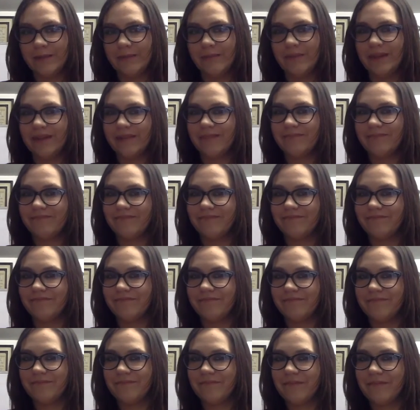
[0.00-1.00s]
But
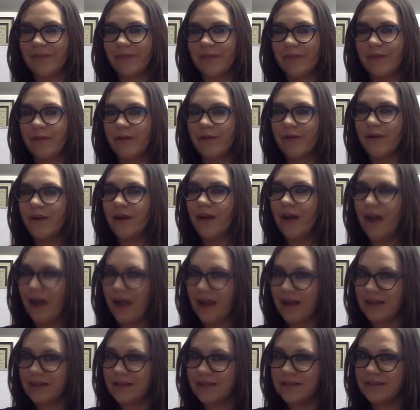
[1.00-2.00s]
they're
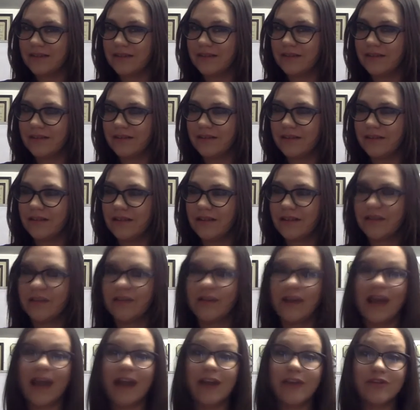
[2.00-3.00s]
not.
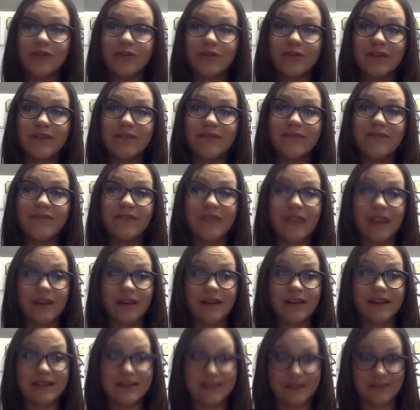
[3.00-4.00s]
They're actually
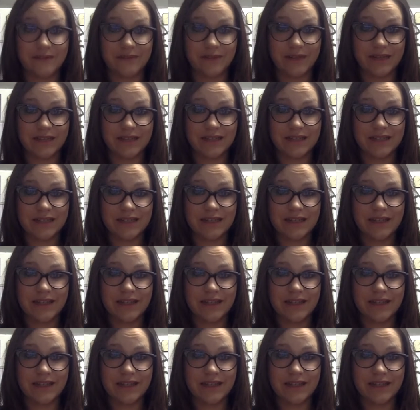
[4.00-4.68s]
very different.